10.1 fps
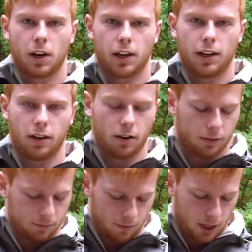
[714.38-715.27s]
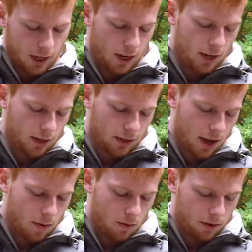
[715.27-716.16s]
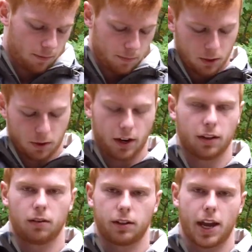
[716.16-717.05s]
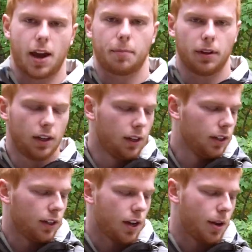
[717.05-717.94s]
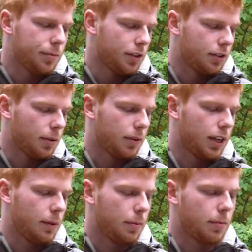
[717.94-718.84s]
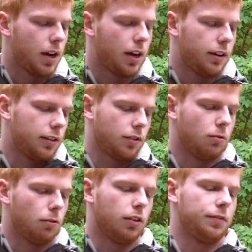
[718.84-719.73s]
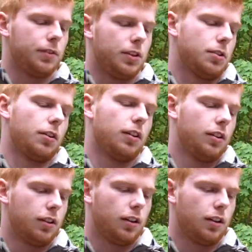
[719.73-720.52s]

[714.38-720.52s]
right here, and that would create a little gap. It's just something to keep in mind. It's a cool little feature